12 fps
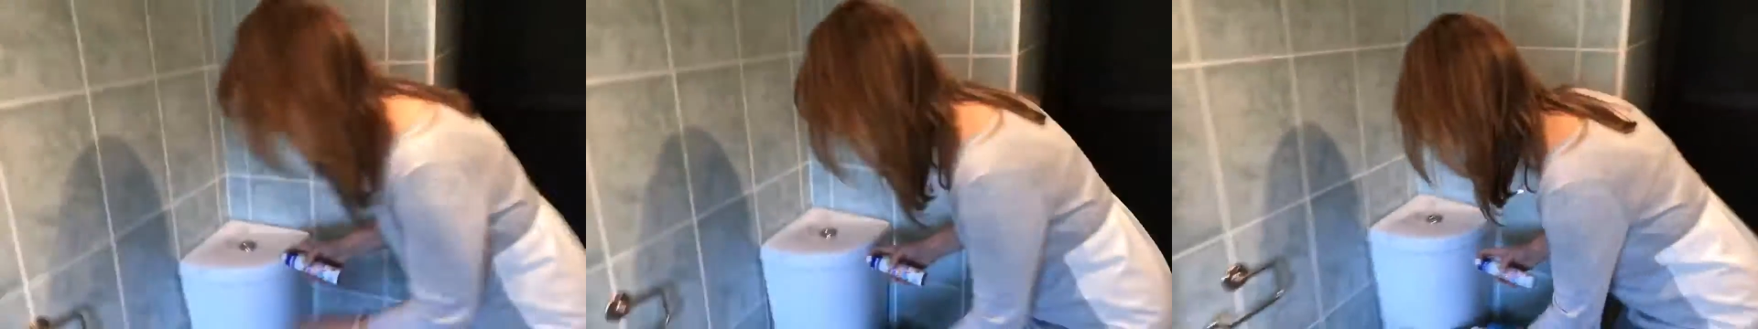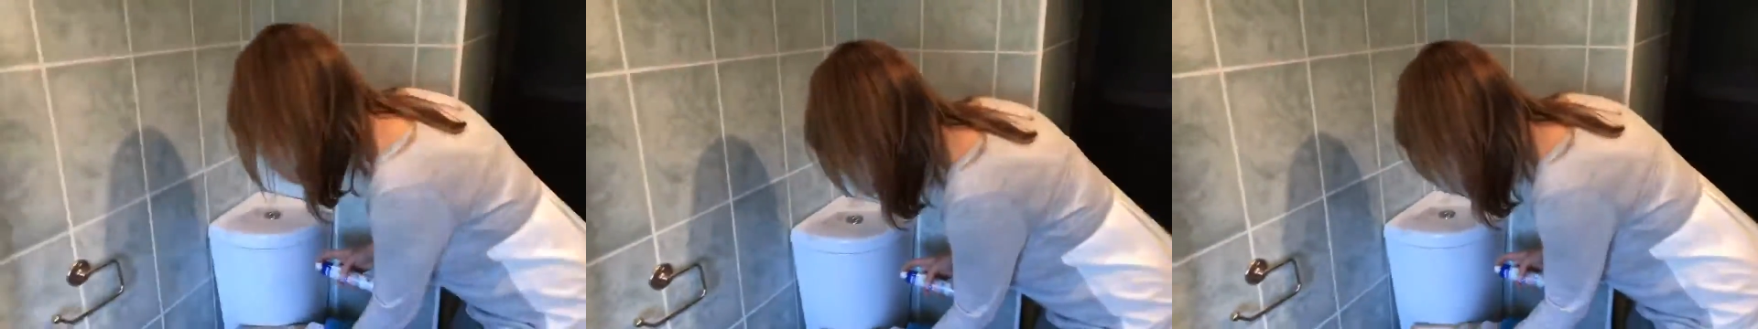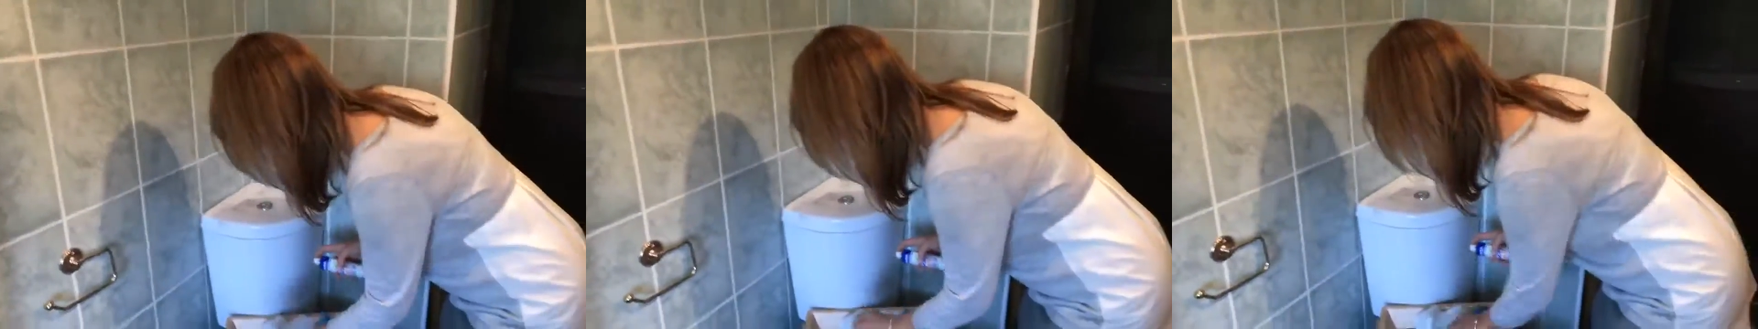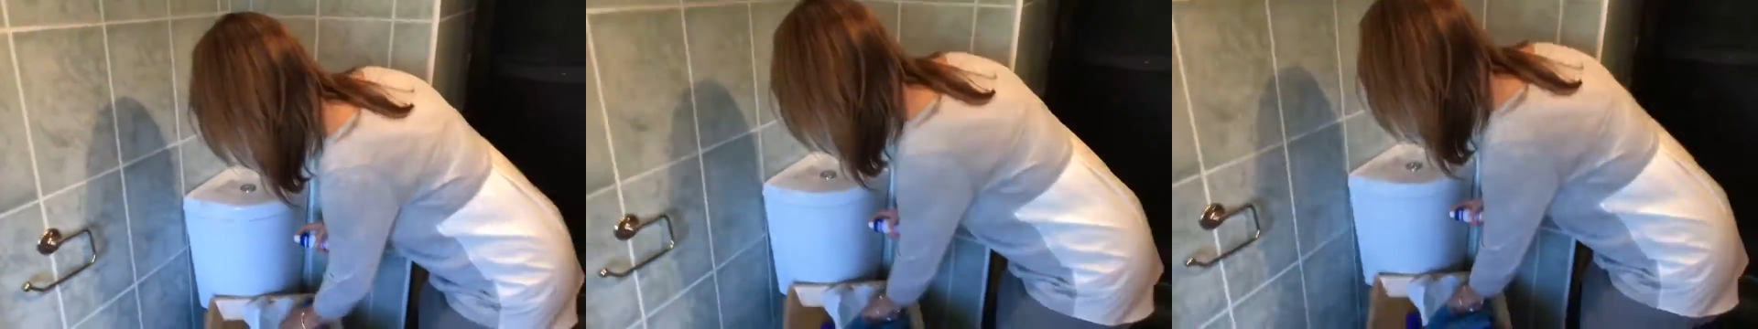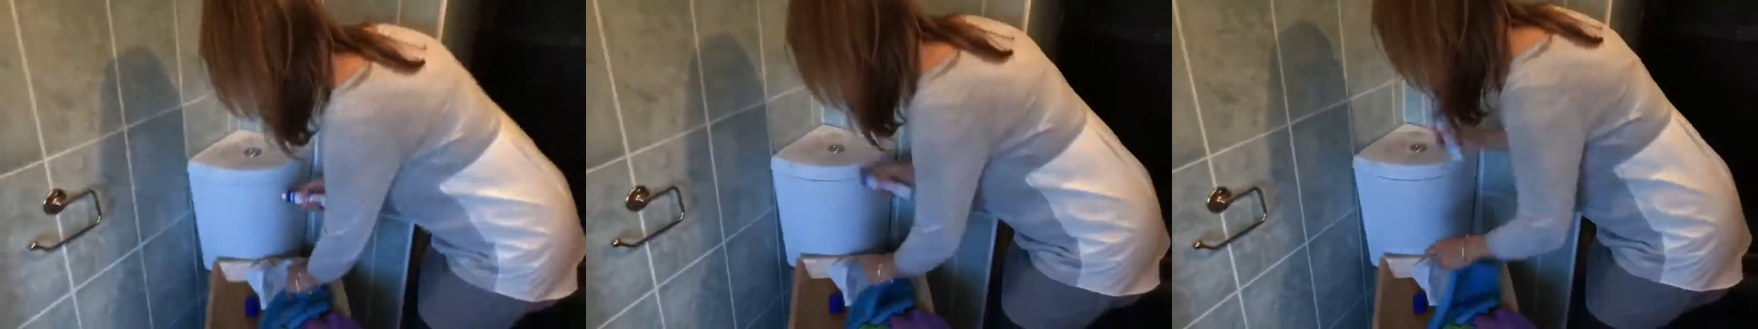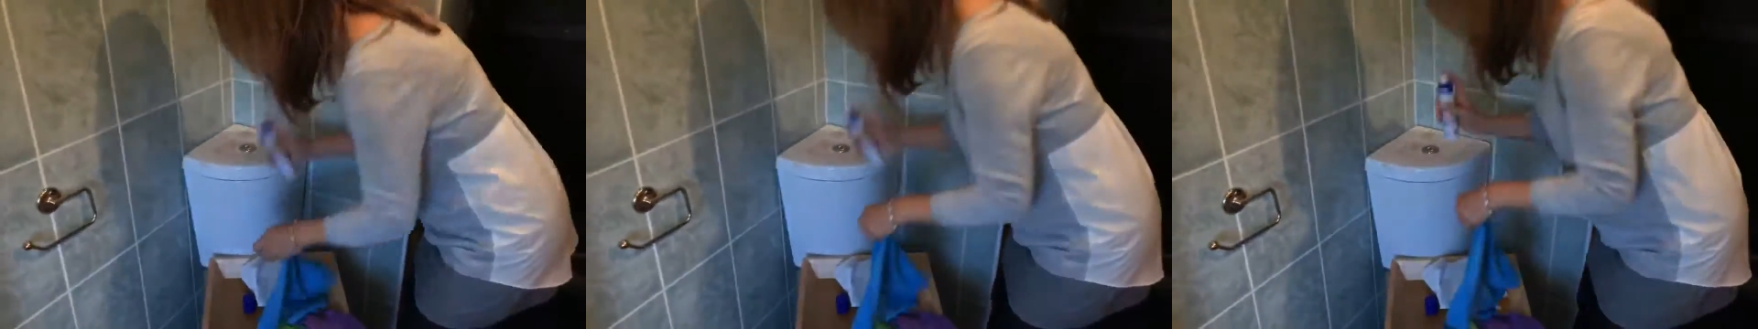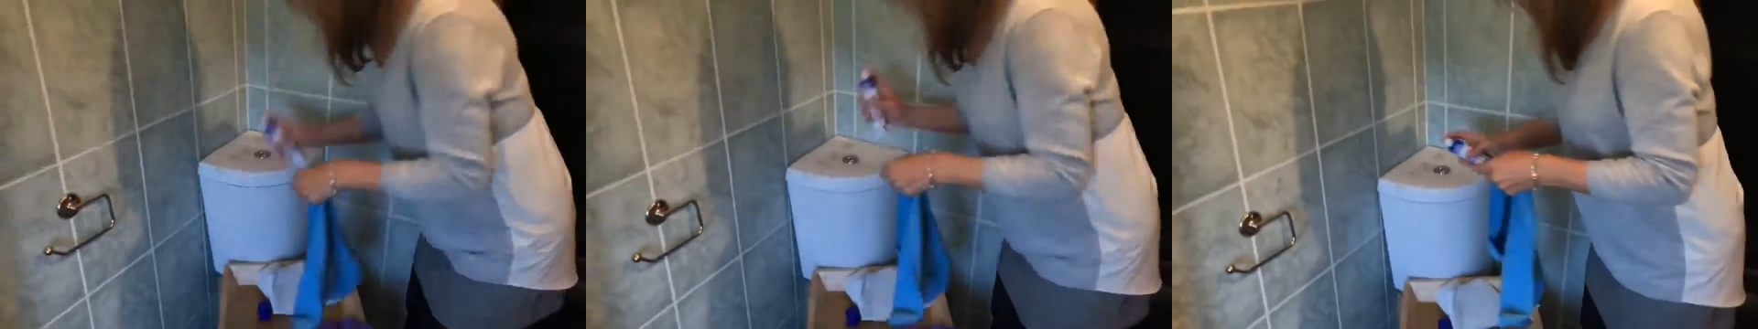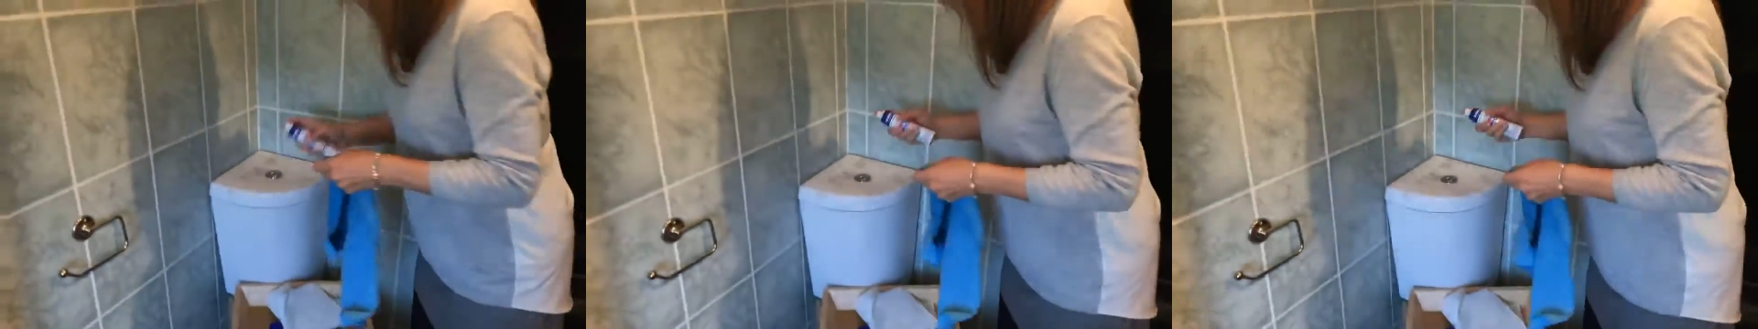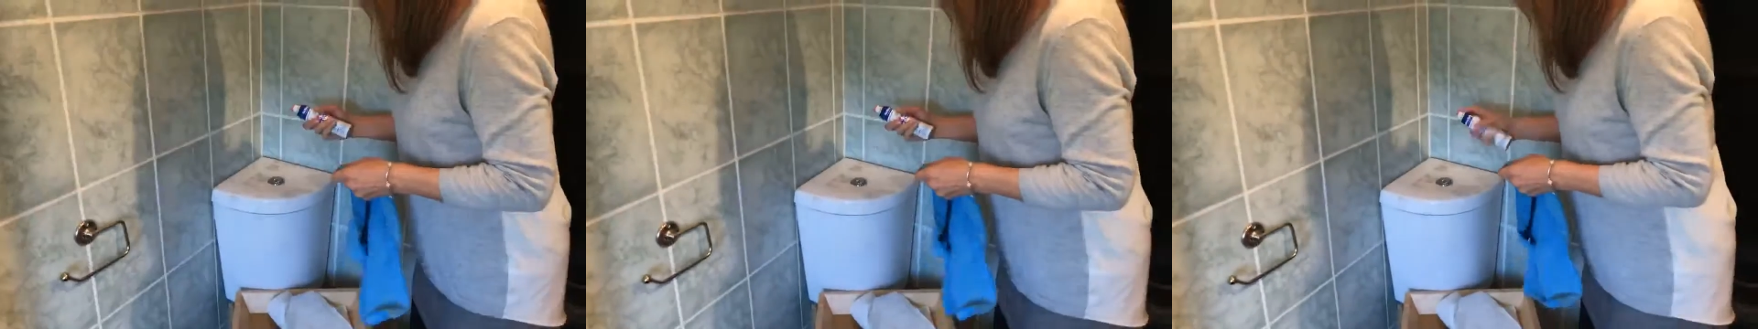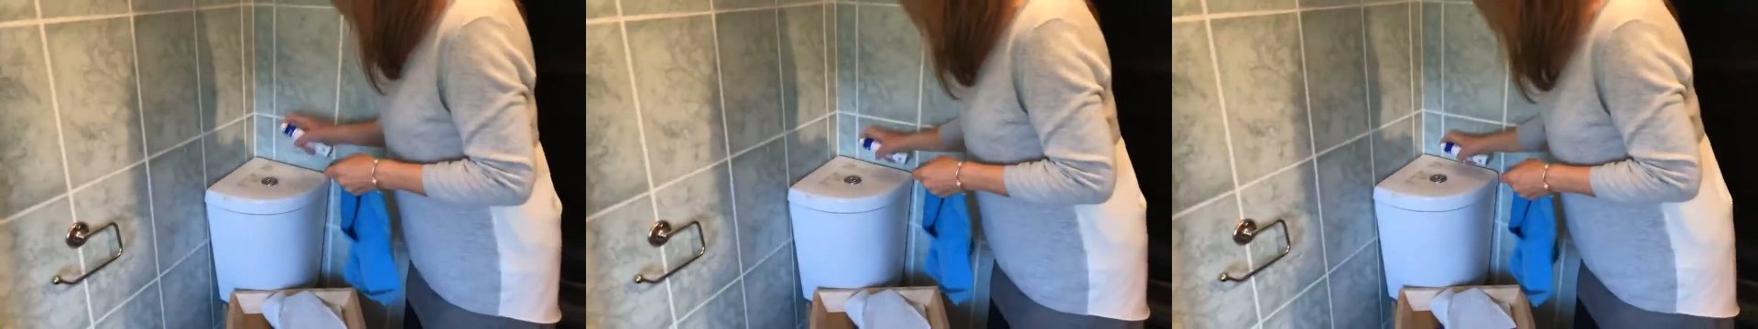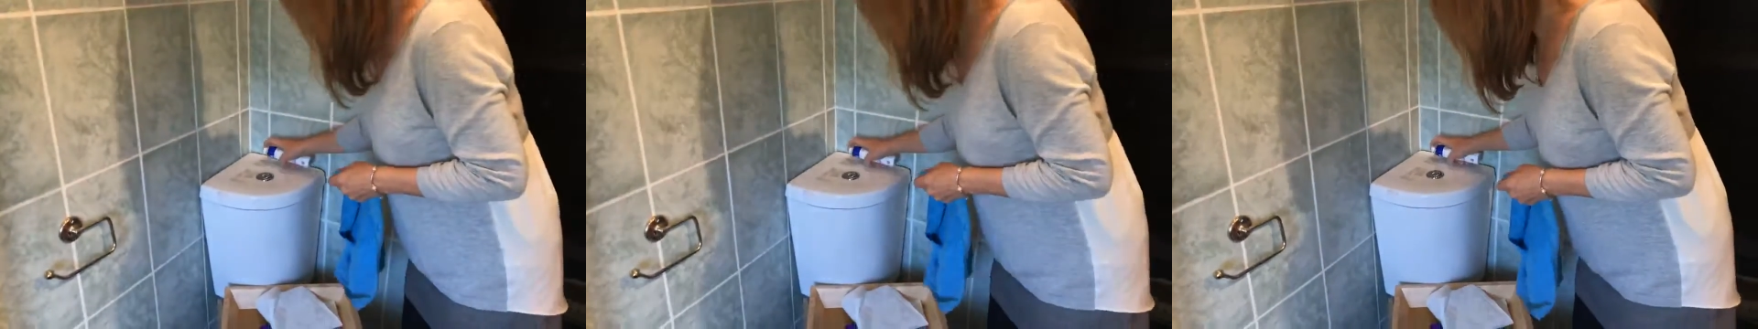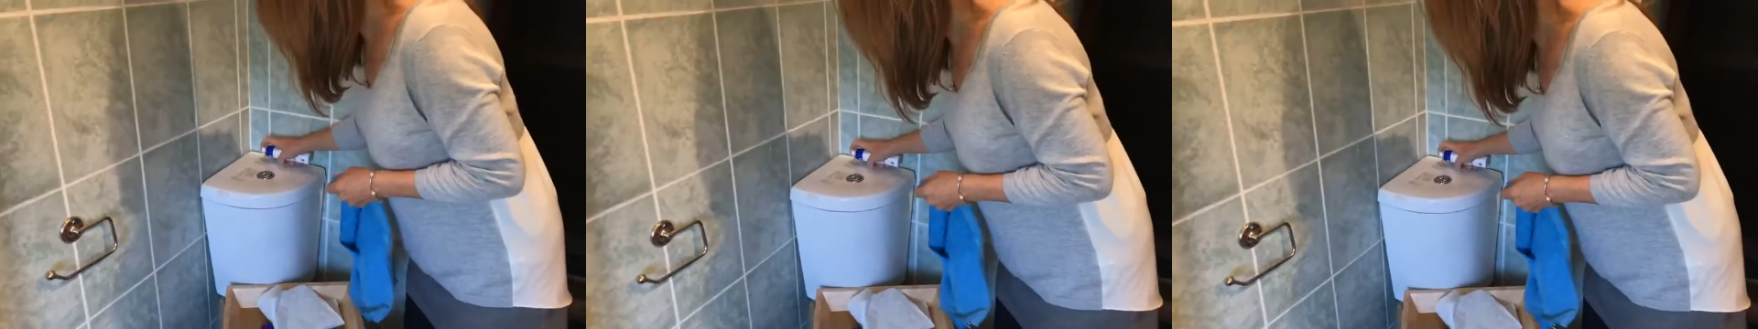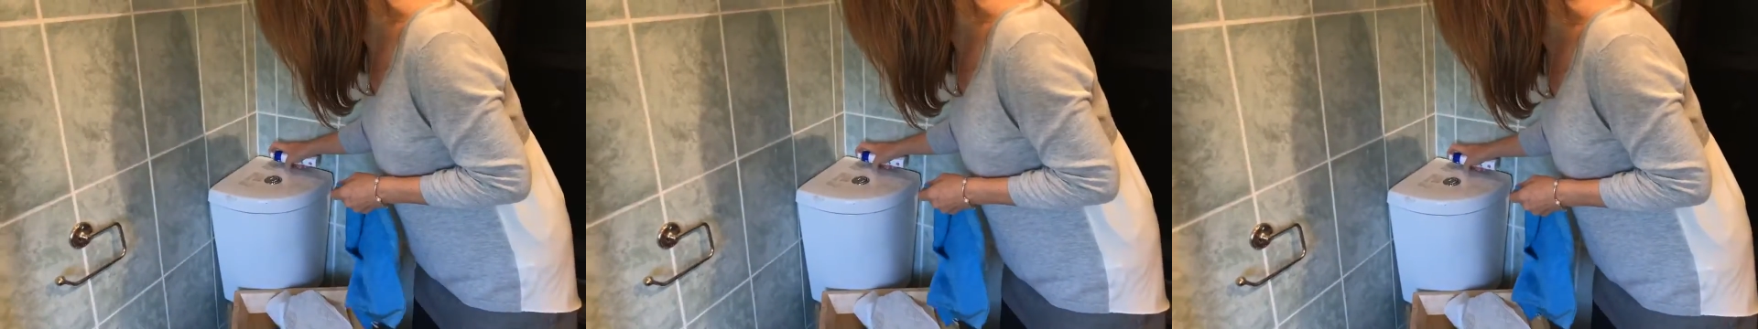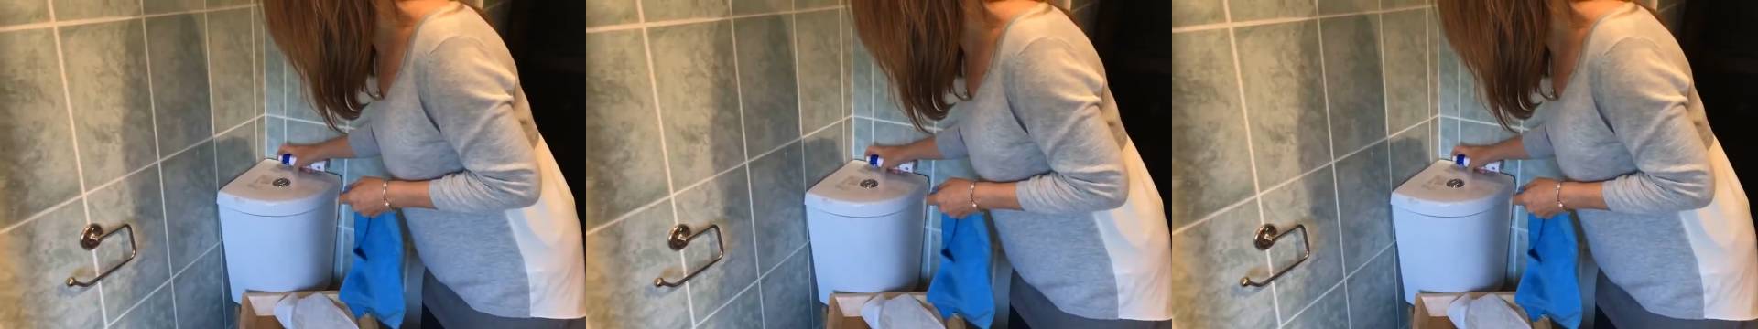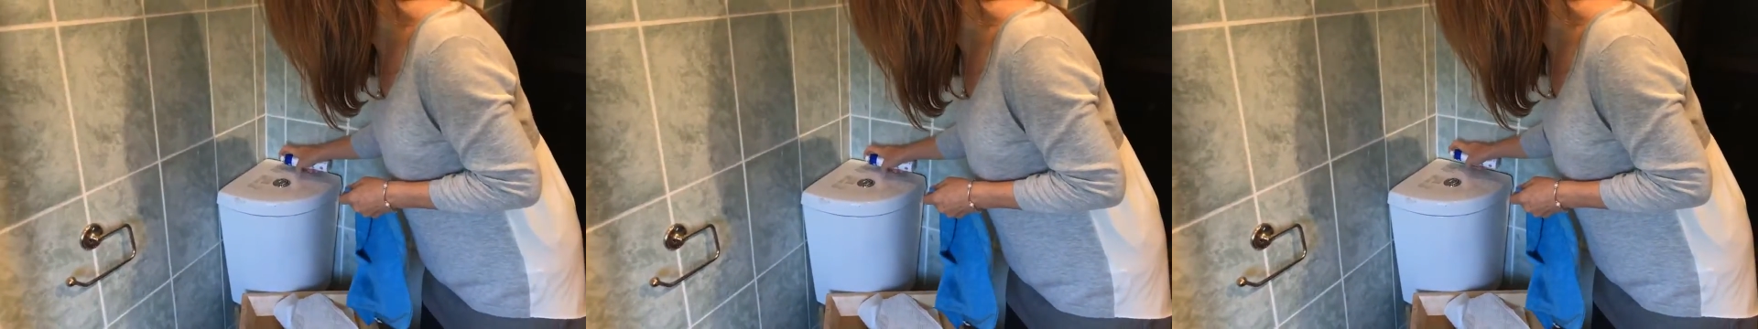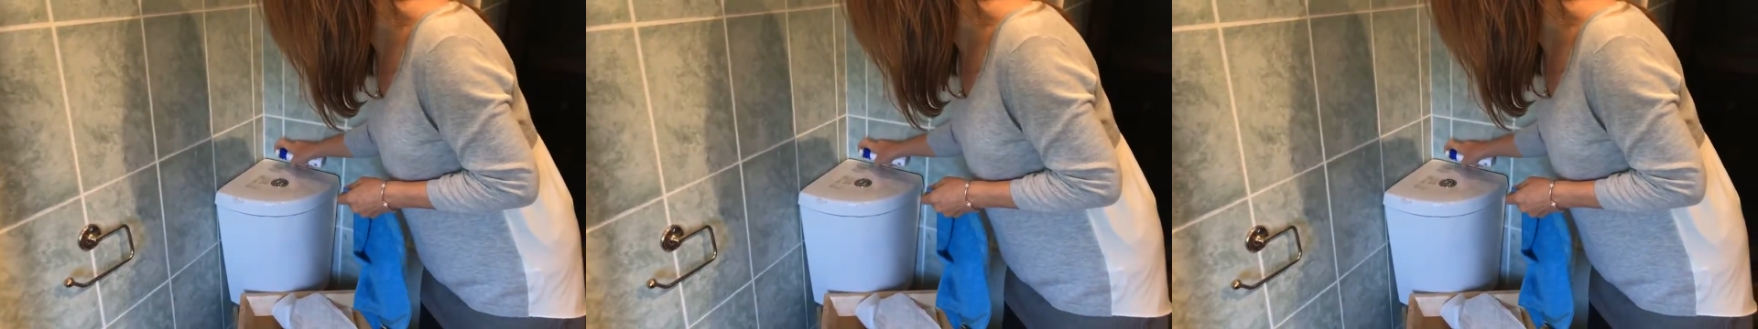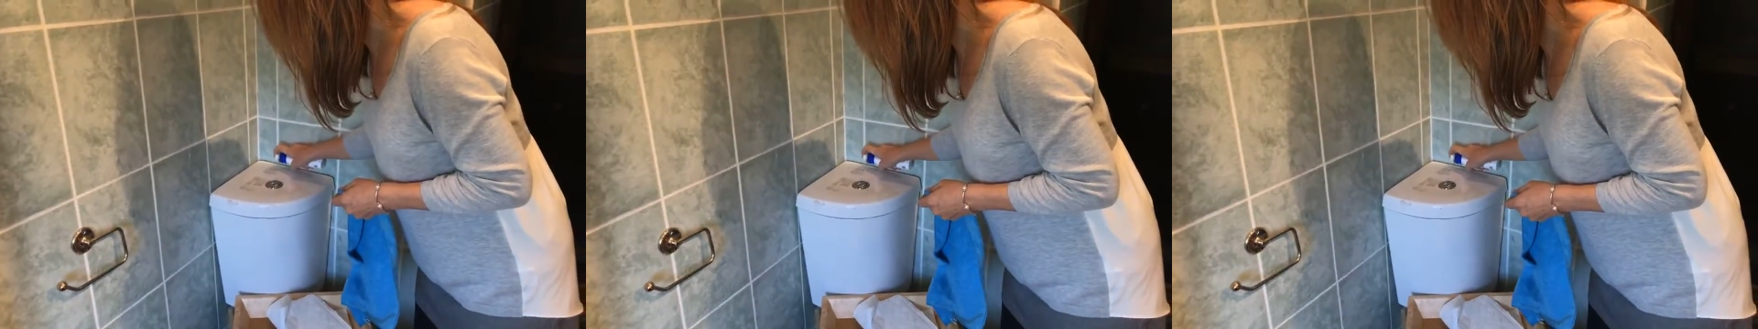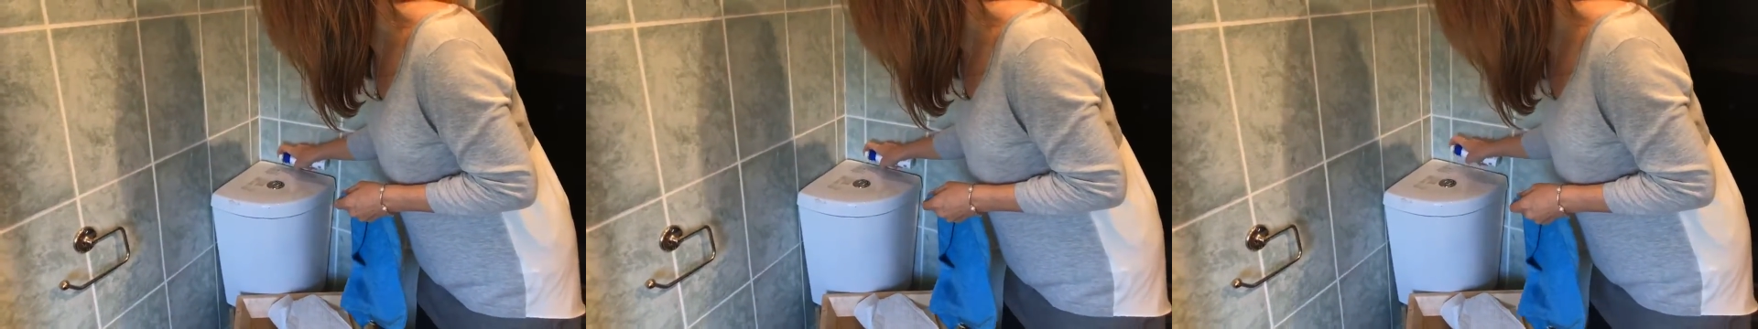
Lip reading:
[unreadable: no face in view]